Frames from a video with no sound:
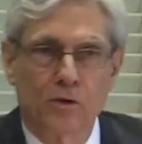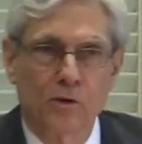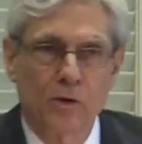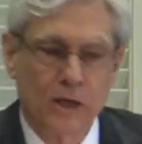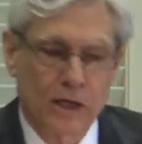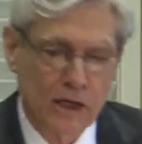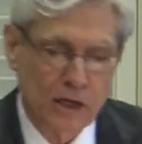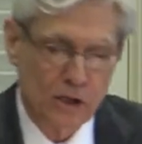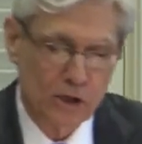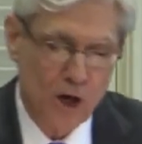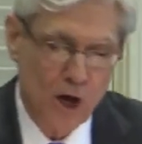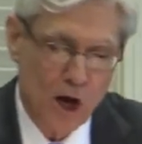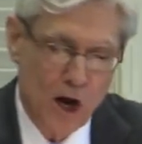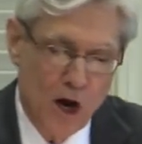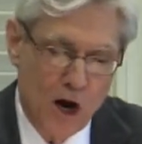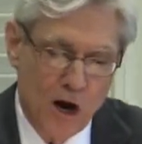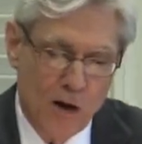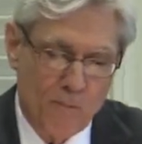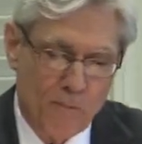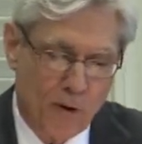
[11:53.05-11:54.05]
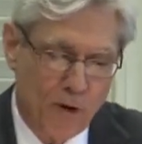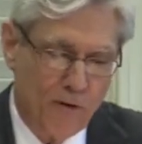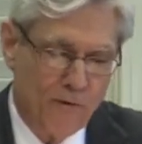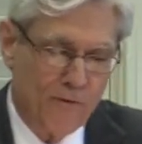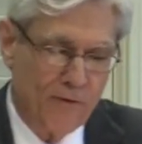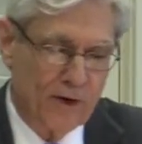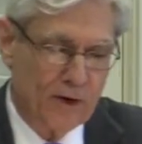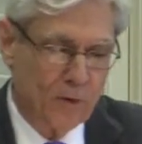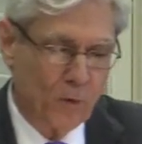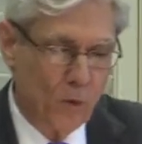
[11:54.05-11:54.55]
to His
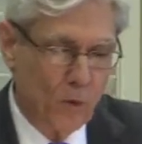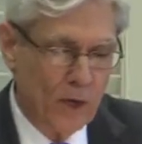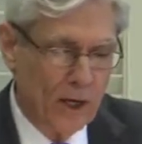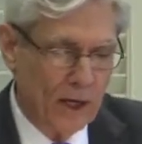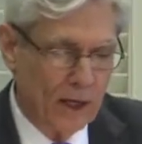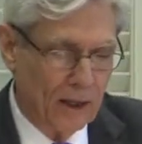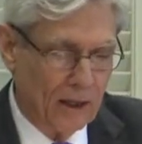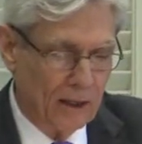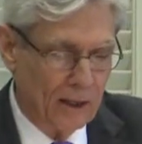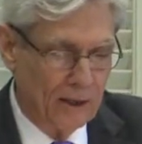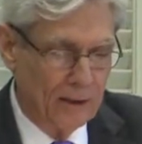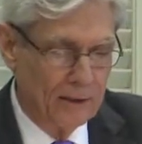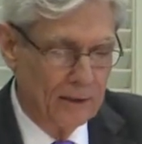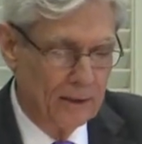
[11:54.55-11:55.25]
perfect will.